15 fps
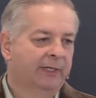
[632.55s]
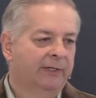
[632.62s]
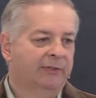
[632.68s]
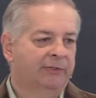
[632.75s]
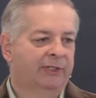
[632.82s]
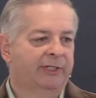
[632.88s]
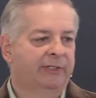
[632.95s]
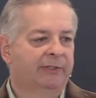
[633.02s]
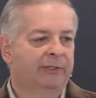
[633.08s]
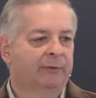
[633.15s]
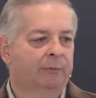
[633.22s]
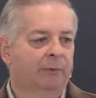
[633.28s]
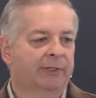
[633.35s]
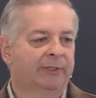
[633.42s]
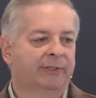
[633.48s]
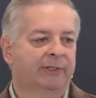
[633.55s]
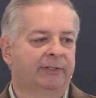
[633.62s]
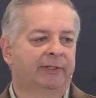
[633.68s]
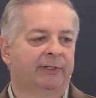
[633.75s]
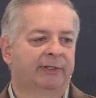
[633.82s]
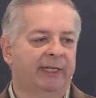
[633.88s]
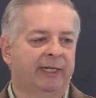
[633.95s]
Jesus wants us
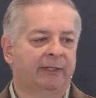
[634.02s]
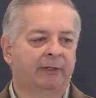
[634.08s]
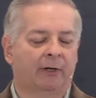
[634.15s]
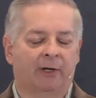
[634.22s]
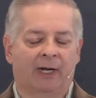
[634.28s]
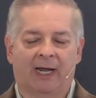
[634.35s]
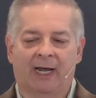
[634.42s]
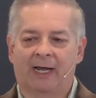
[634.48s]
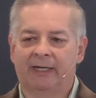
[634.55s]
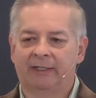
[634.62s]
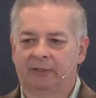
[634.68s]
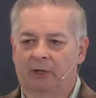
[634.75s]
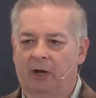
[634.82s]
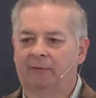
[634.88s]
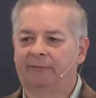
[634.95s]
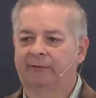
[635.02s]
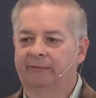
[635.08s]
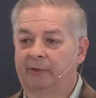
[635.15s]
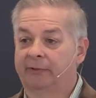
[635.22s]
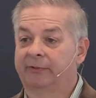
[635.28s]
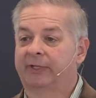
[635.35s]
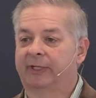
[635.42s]
to take our eyes off of
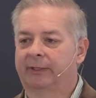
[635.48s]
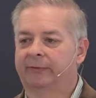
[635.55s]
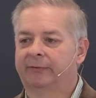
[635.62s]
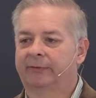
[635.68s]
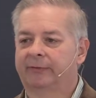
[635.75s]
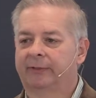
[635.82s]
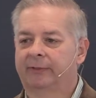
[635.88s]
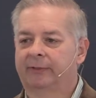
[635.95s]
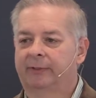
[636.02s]
ourselves.